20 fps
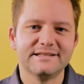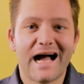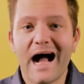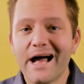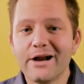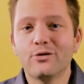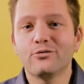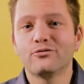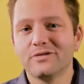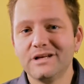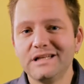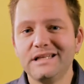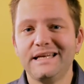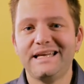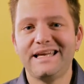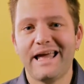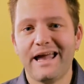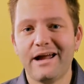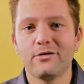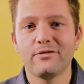I don't really
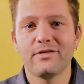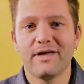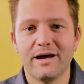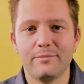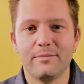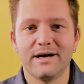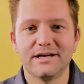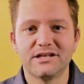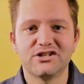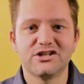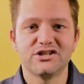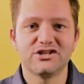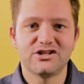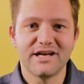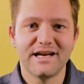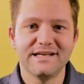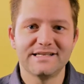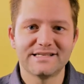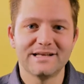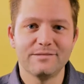care that much to
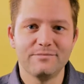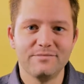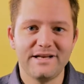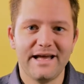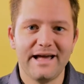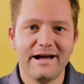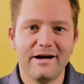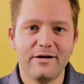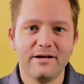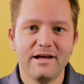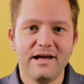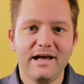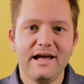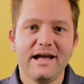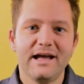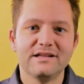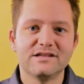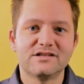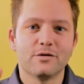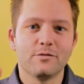chase them down,
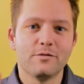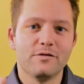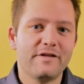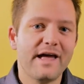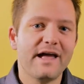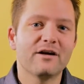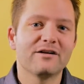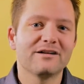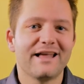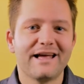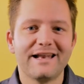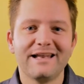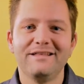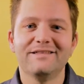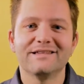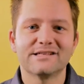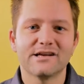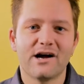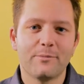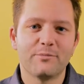and so they are letting
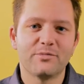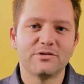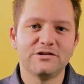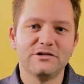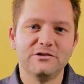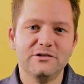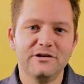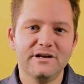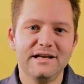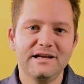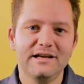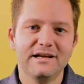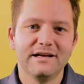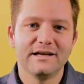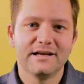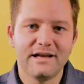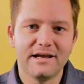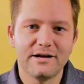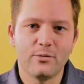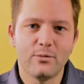this opportunity
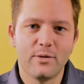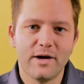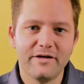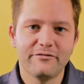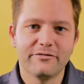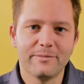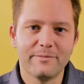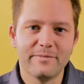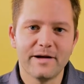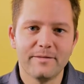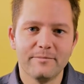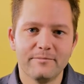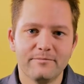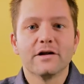get away from them.